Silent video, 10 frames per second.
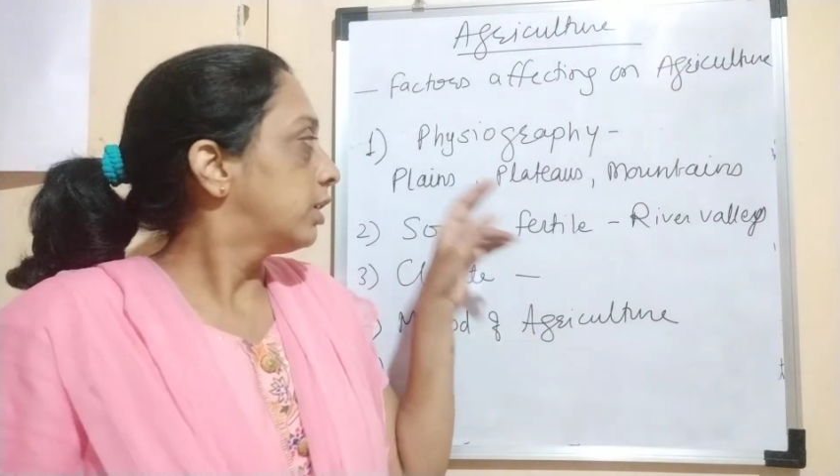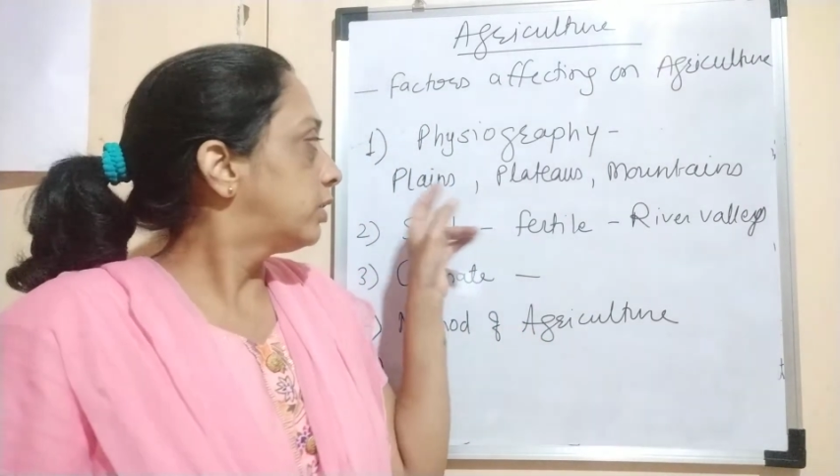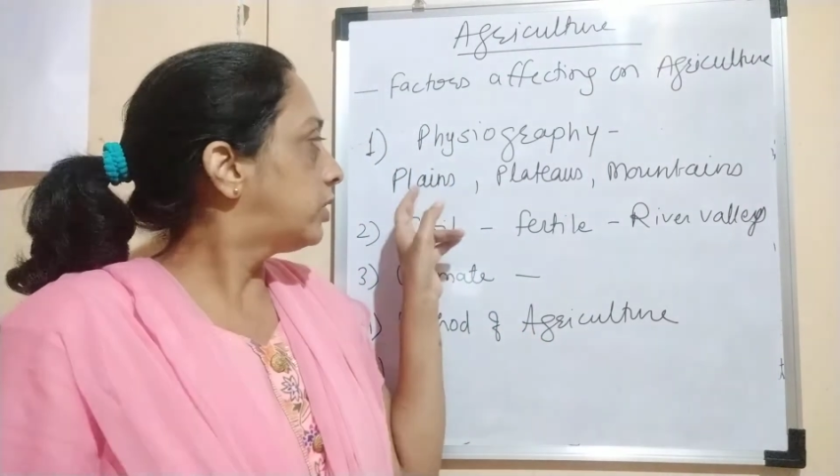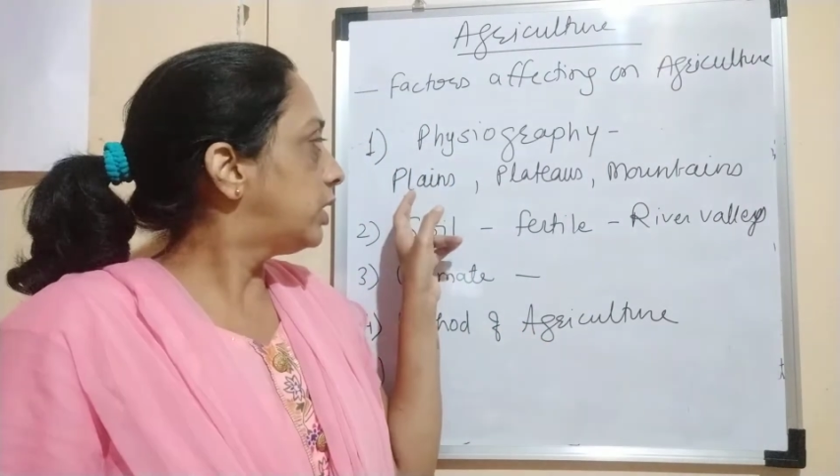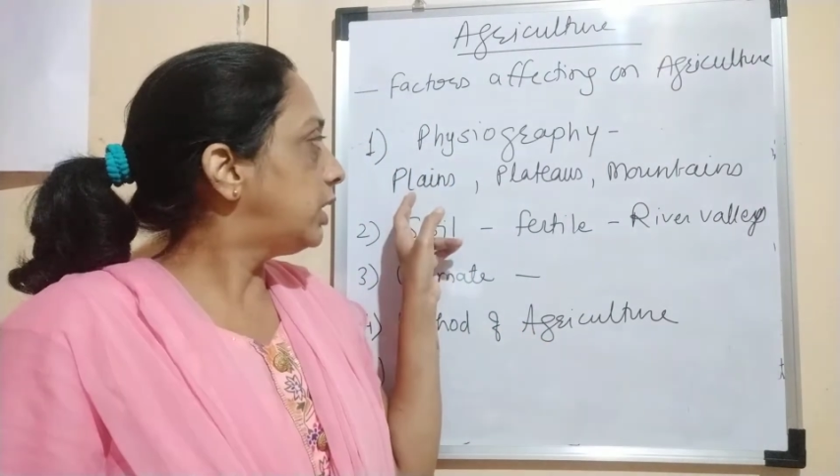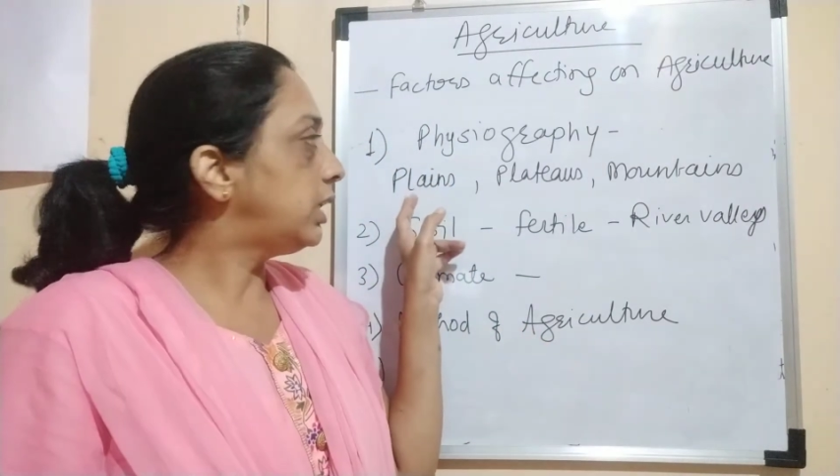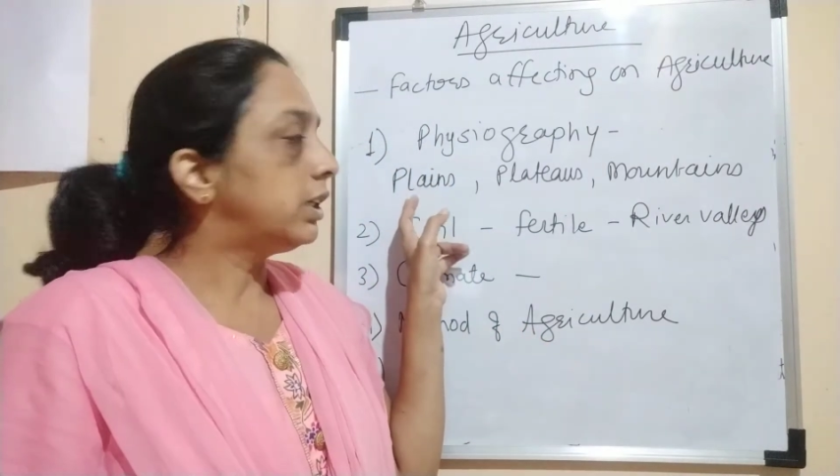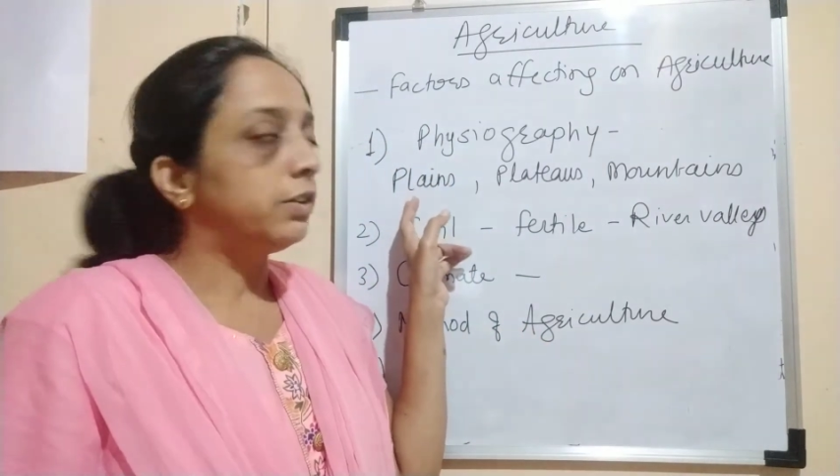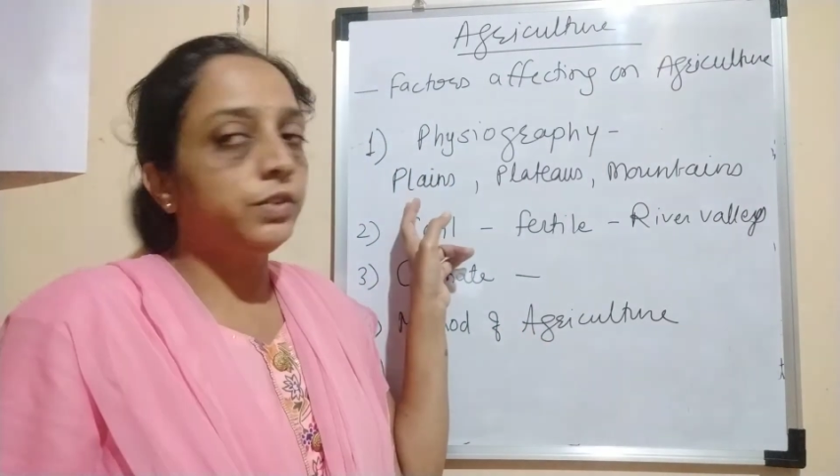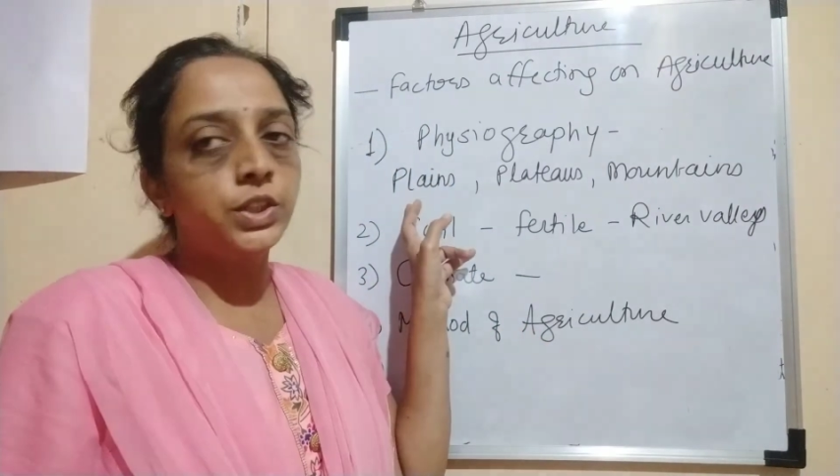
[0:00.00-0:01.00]
Three
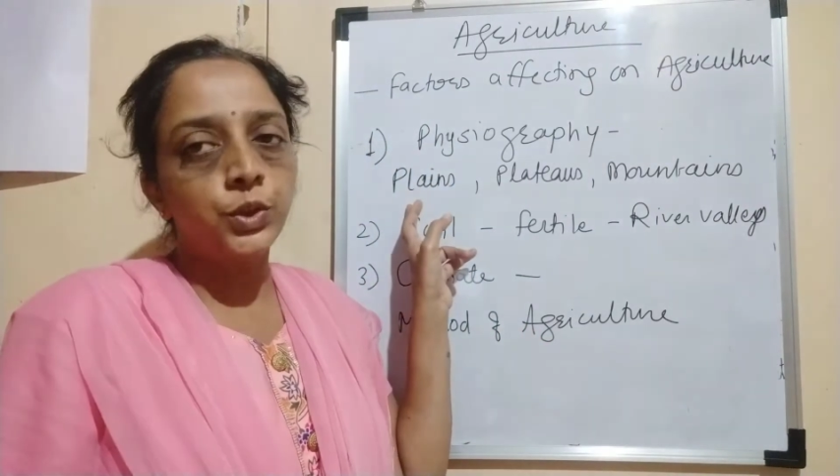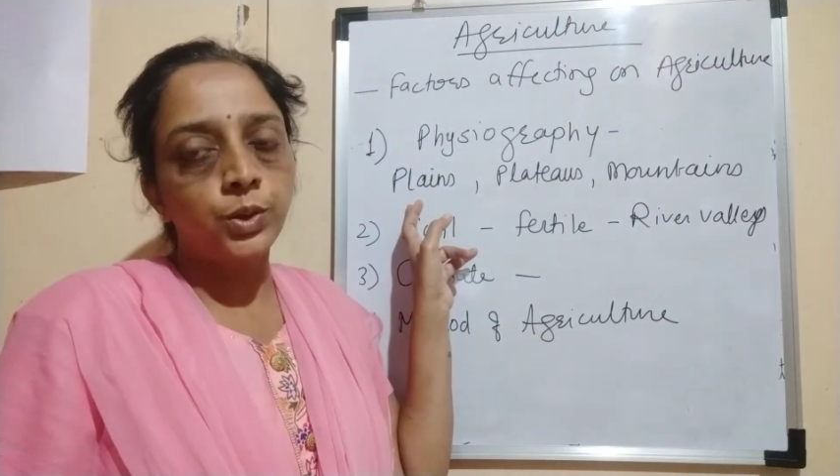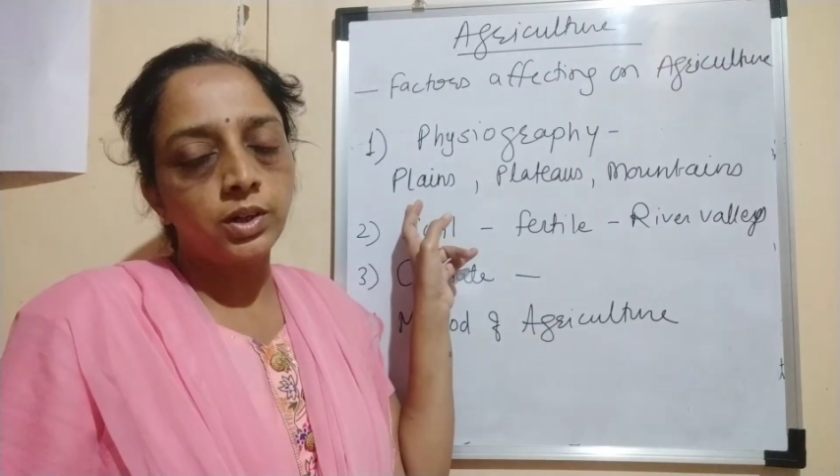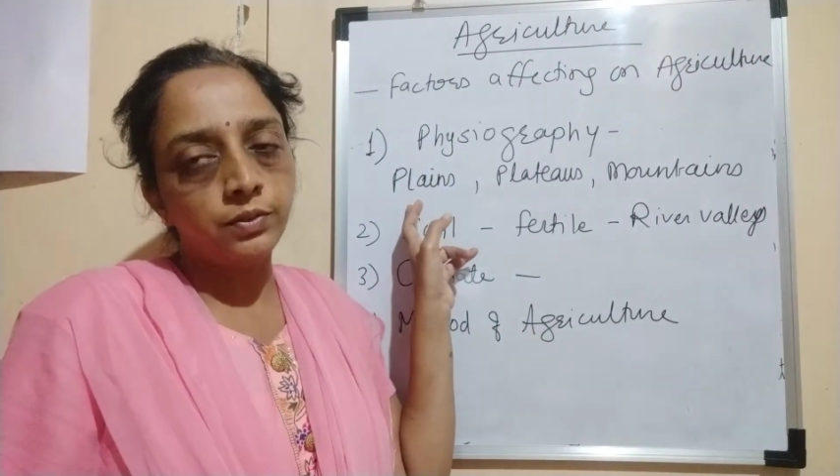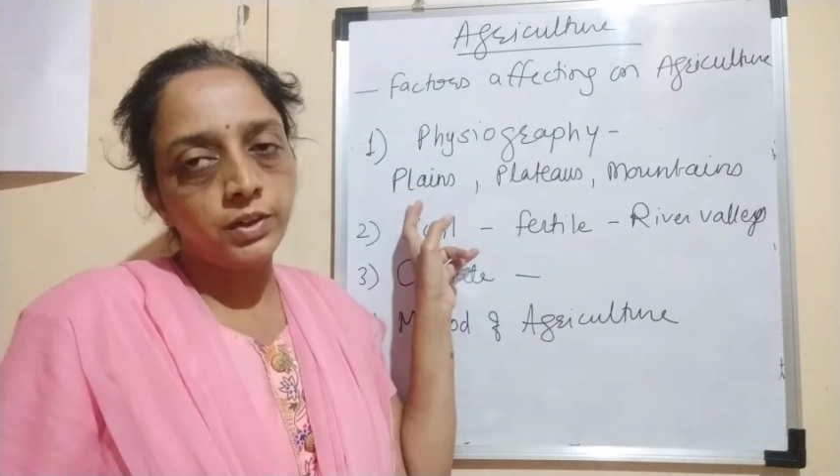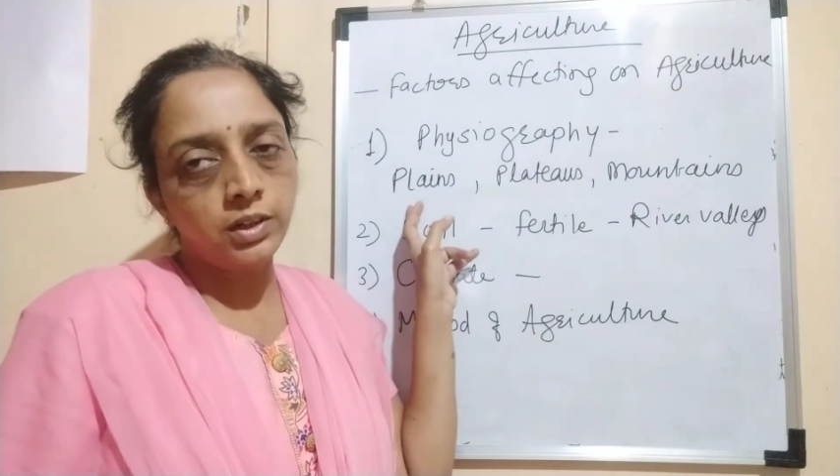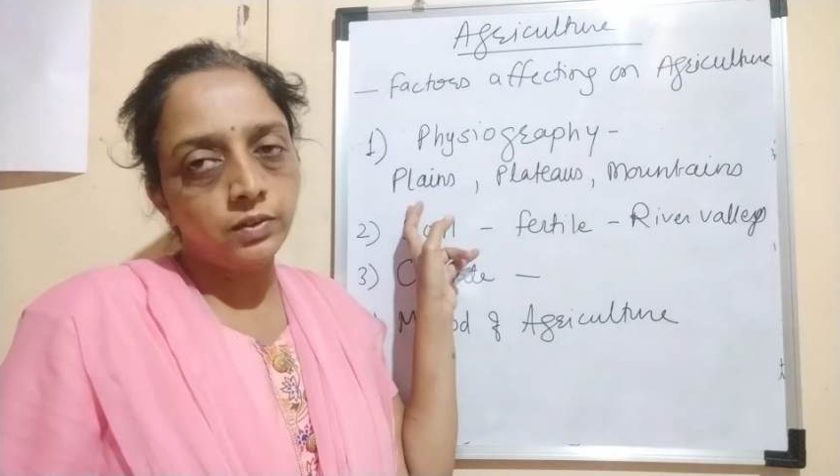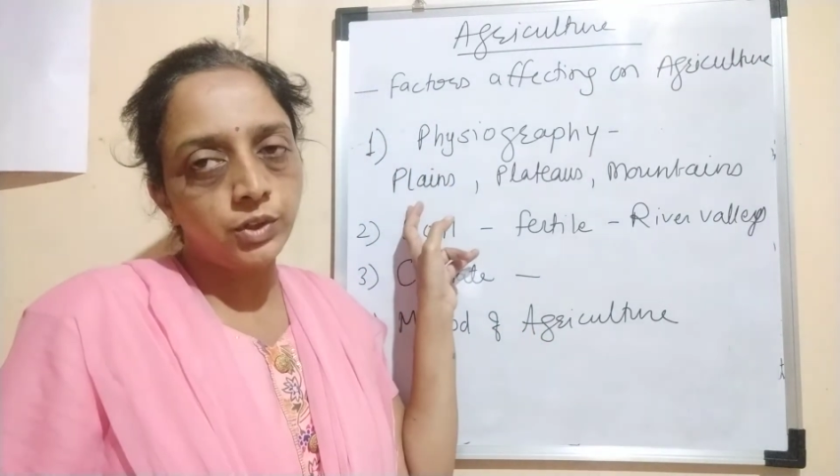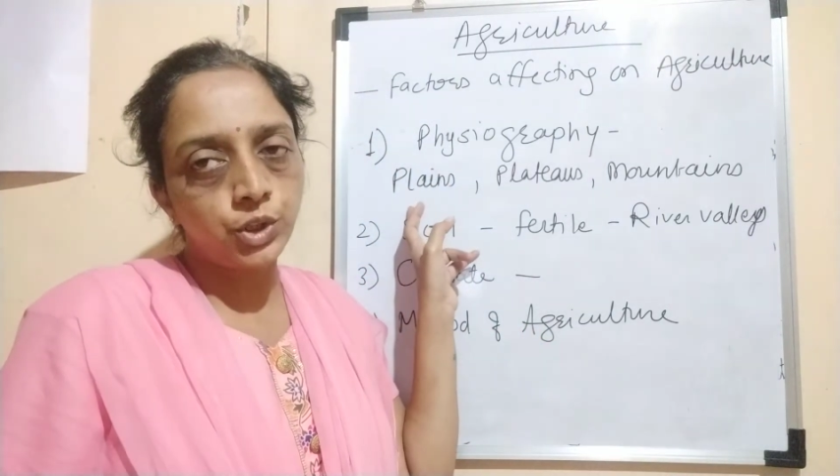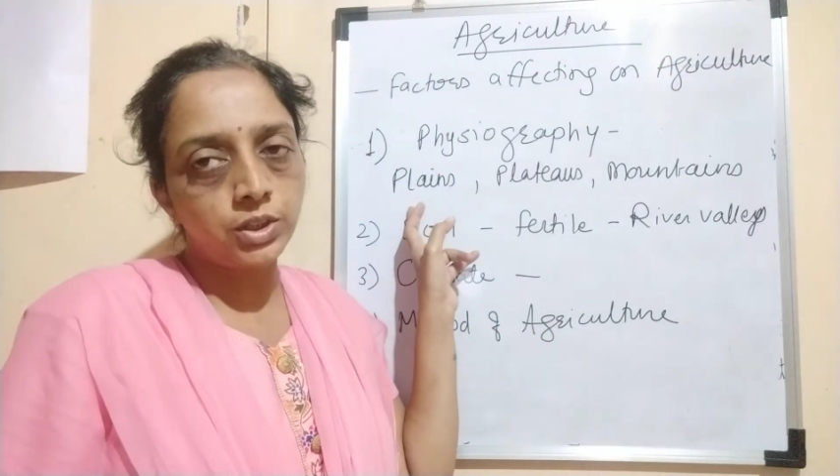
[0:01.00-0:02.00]
physiographic
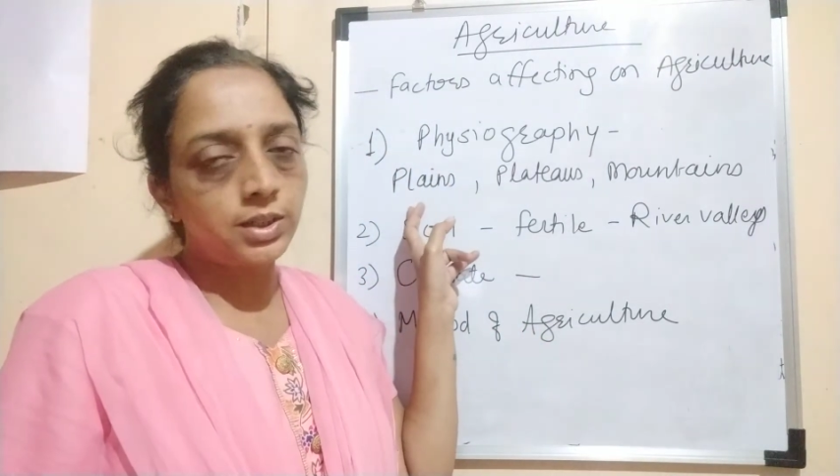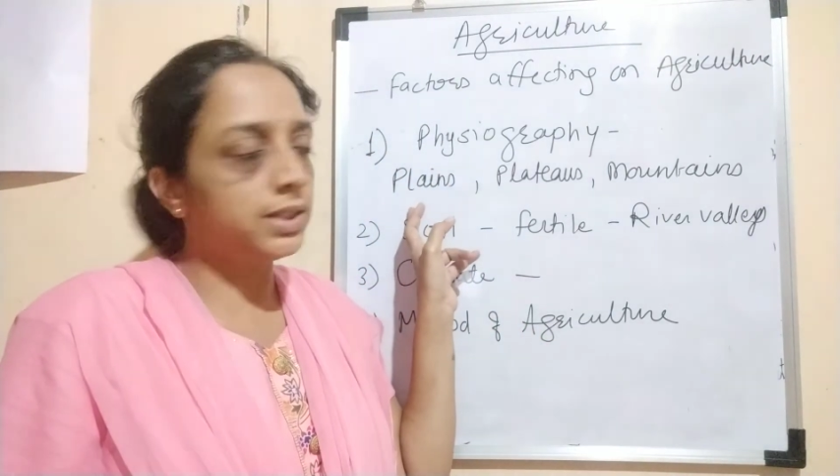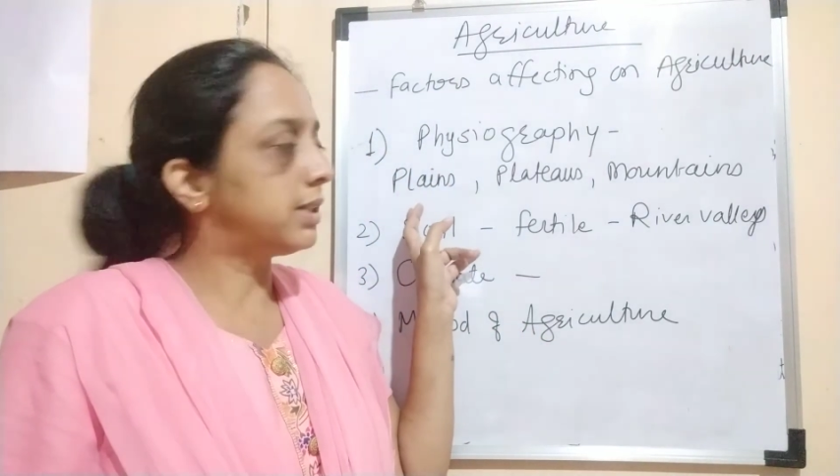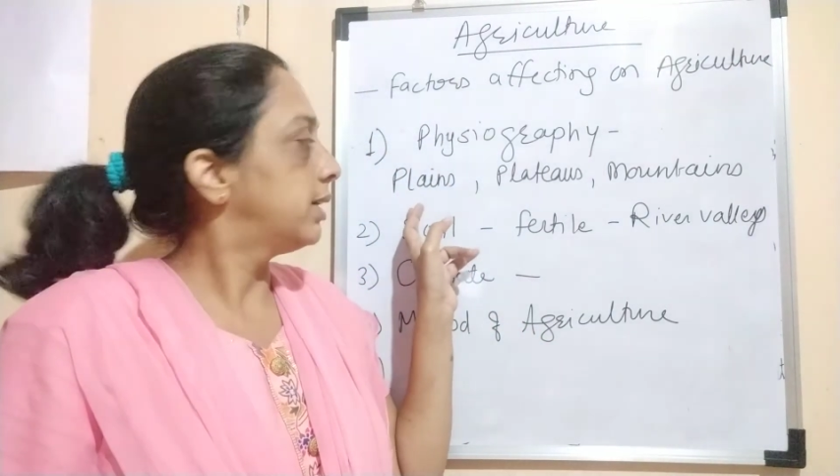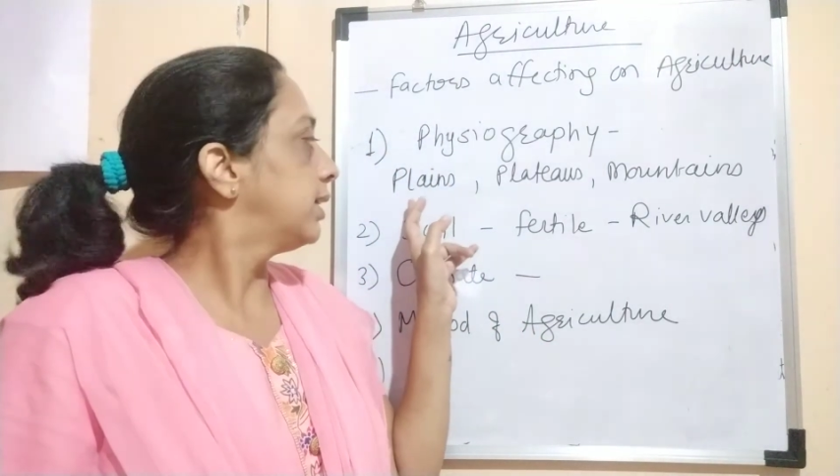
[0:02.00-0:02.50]
divisions,